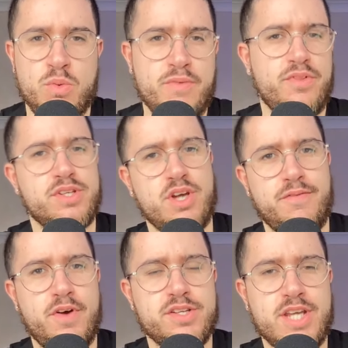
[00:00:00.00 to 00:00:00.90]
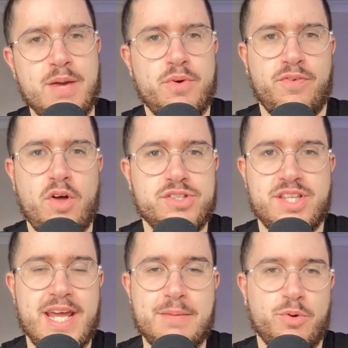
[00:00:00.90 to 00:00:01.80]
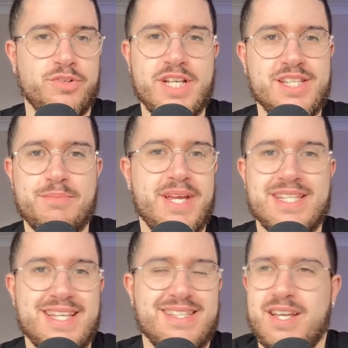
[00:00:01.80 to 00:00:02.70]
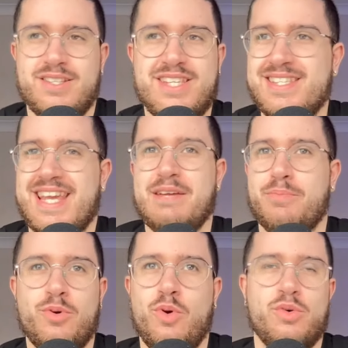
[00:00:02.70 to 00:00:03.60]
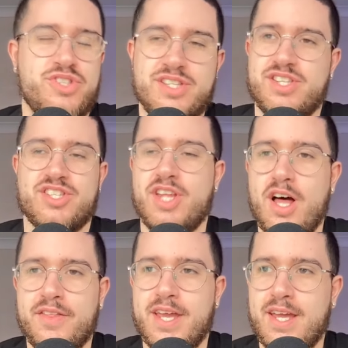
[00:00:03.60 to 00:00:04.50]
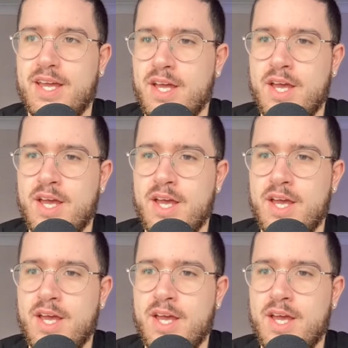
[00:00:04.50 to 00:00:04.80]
This is our first game we've lost in April. It doesn't matter since April or since the start of the year.